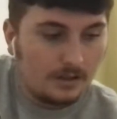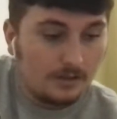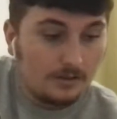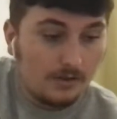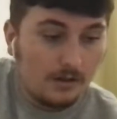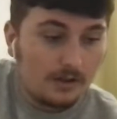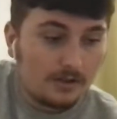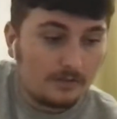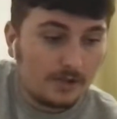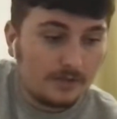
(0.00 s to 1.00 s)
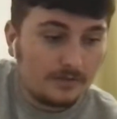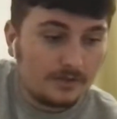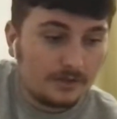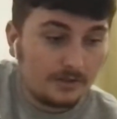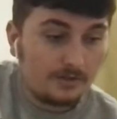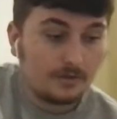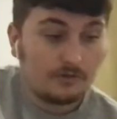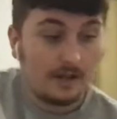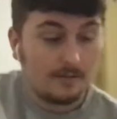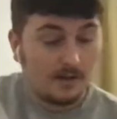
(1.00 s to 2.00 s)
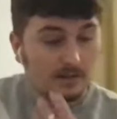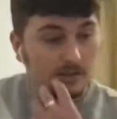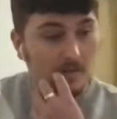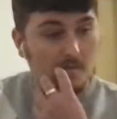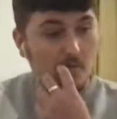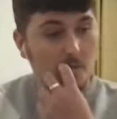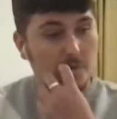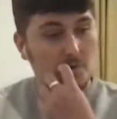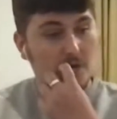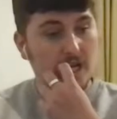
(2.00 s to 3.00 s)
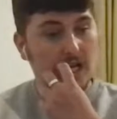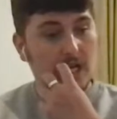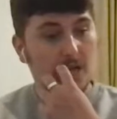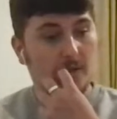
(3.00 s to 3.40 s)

Doncaster Rovers, who scraped past Scunthorpe at the weekend,